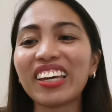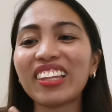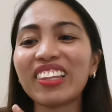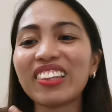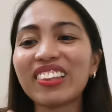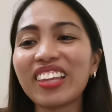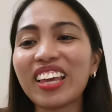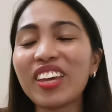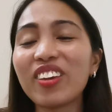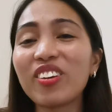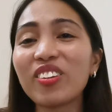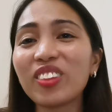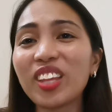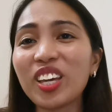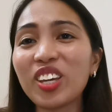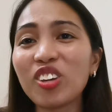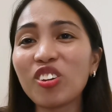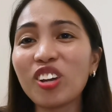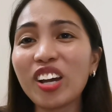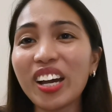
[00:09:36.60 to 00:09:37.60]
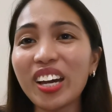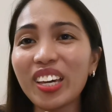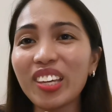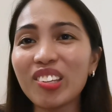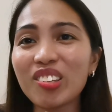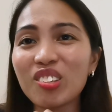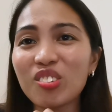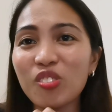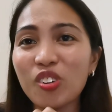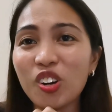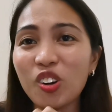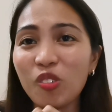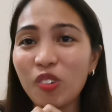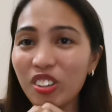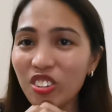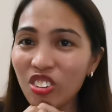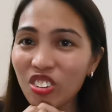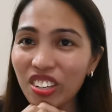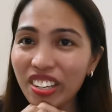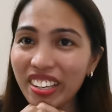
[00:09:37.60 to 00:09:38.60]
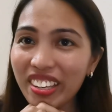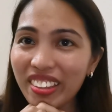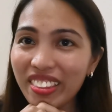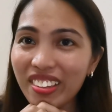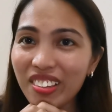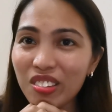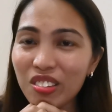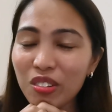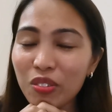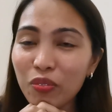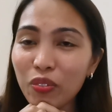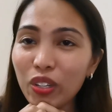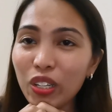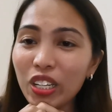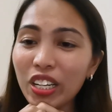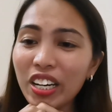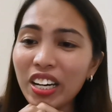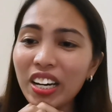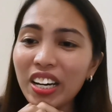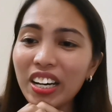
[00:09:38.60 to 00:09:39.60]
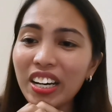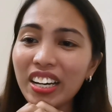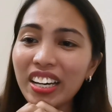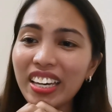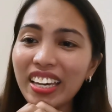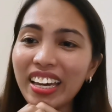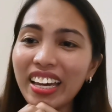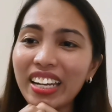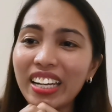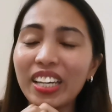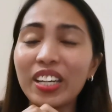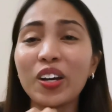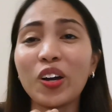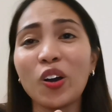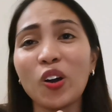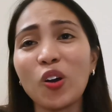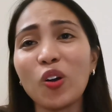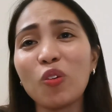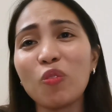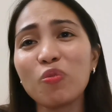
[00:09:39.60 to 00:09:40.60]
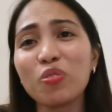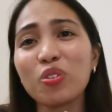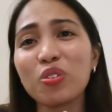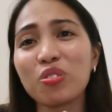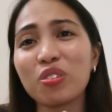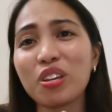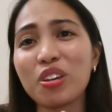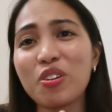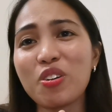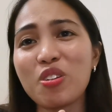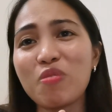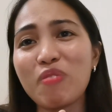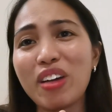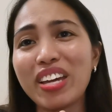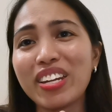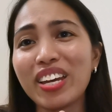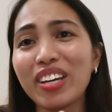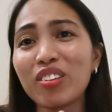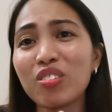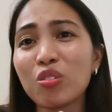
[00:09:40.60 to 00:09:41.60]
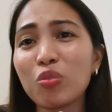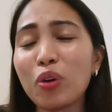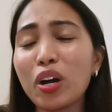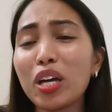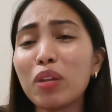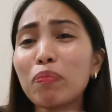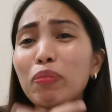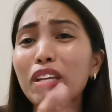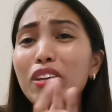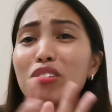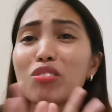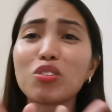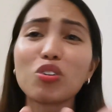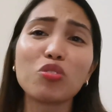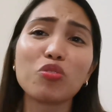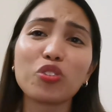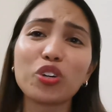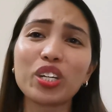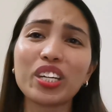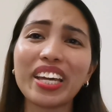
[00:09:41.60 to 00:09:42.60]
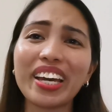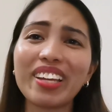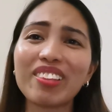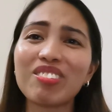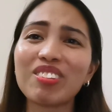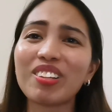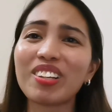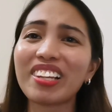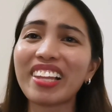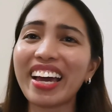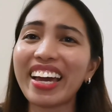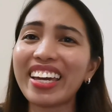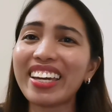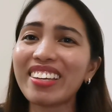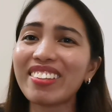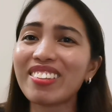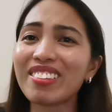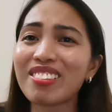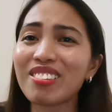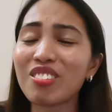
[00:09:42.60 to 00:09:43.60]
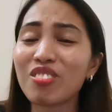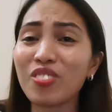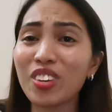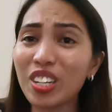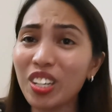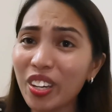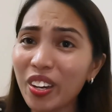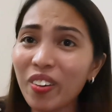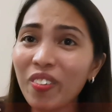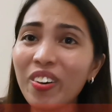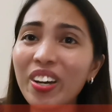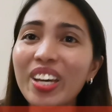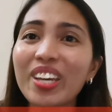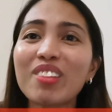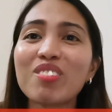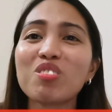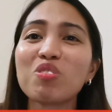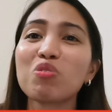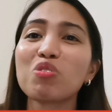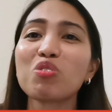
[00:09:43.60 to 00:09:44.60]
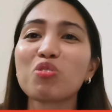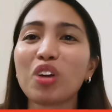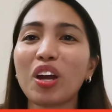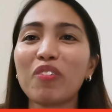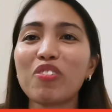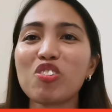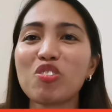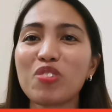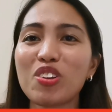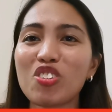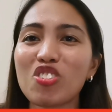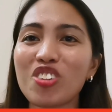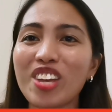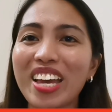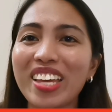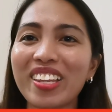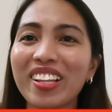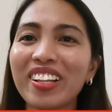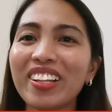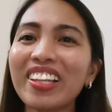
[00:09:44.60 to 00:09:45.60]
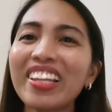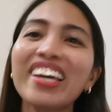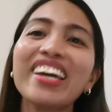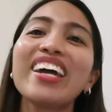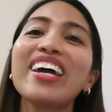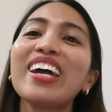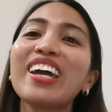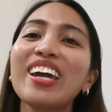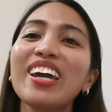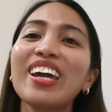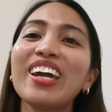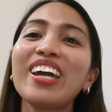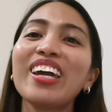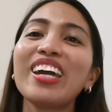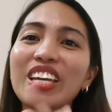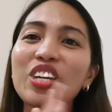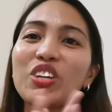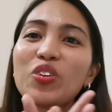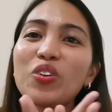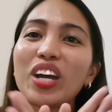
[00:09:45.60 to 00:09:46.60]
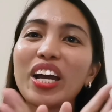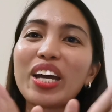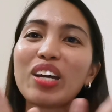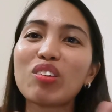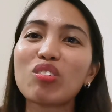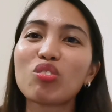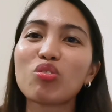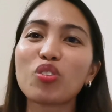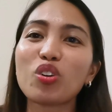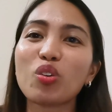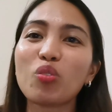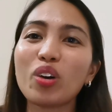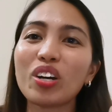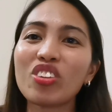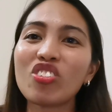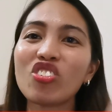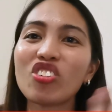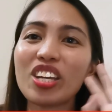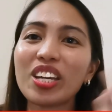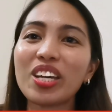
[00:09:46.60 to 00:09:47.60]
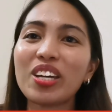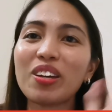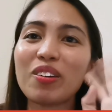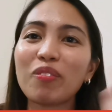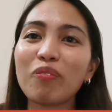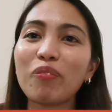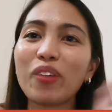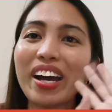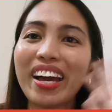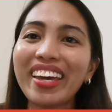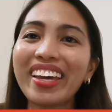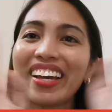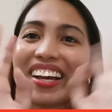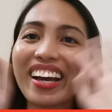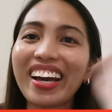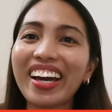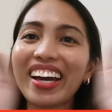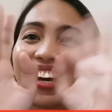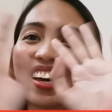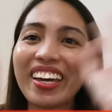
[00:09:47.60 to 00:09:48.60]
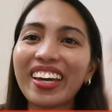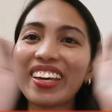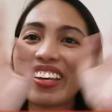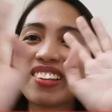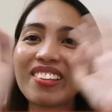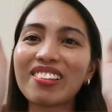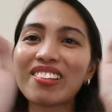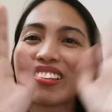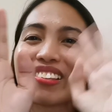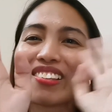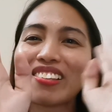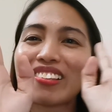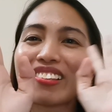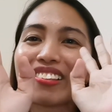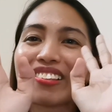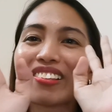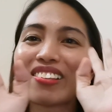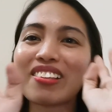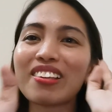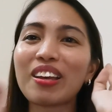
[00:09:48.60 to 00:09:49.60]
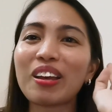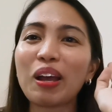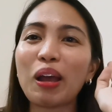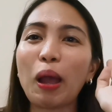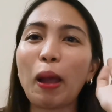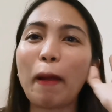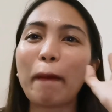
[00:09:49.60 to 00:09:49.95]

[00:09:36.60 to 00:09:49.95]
And thank you, guys, for watching this vlog. And I hope to see you on my next one. Please don't forget to like this video and subscribe to my channel. Thank you, guys, for watching. Bye, guys!